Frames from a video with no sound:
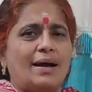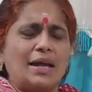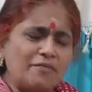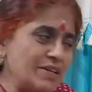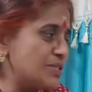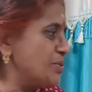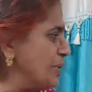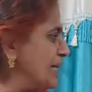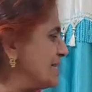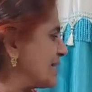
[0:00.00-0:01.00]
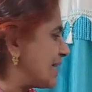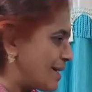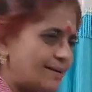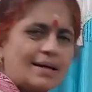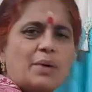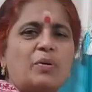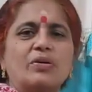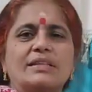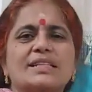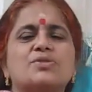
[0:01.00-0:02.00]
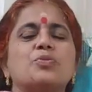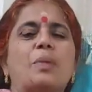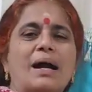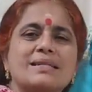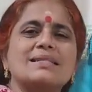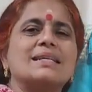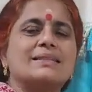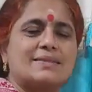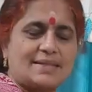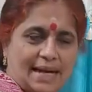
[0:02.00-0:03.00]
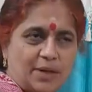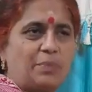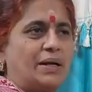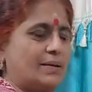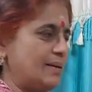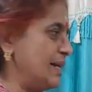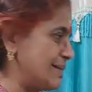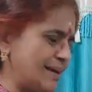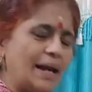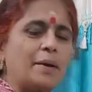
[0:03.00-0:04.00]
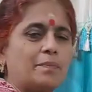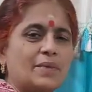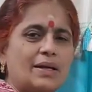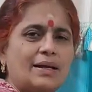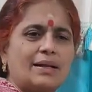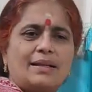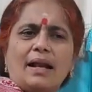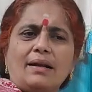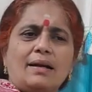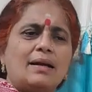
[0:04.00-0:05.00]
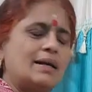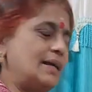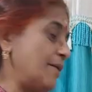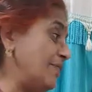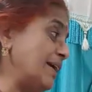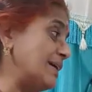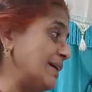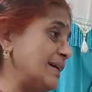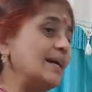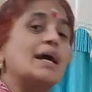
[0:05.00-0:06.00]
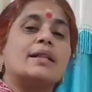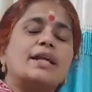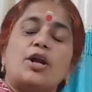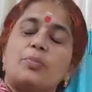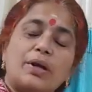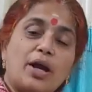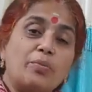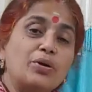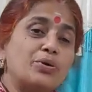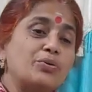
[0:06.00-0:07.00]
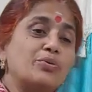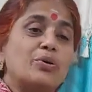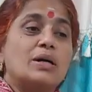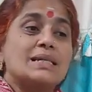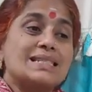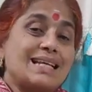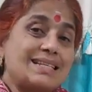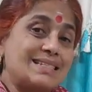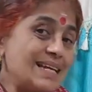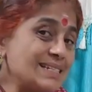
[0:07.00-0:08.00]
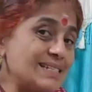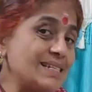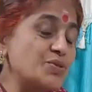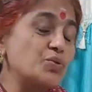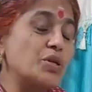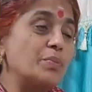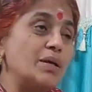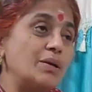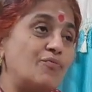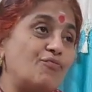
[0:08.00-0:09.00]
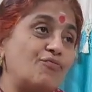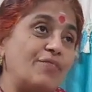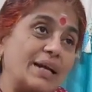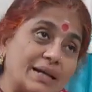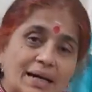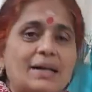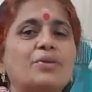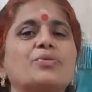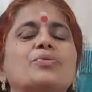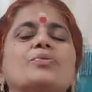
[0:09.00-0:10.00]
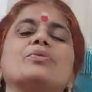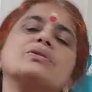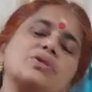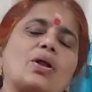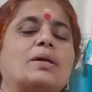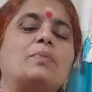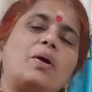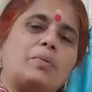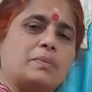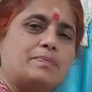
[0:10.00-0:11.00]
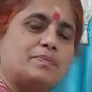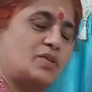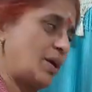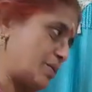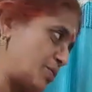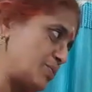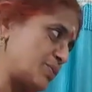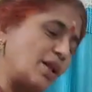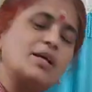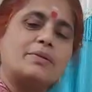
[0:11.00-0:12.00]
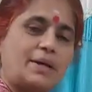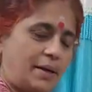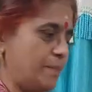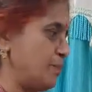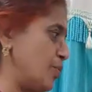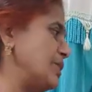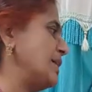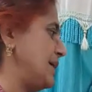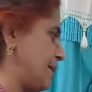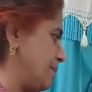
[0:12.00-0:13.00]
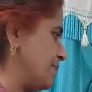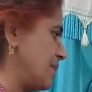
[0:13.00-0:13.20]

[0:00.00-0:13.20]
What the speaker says: If the students are clear about these two parts in a statement, in a theorem, then definitely they will be able to suggest the suitable figure to solve the problem. Sorry, to solve the theorem, prove the theorem.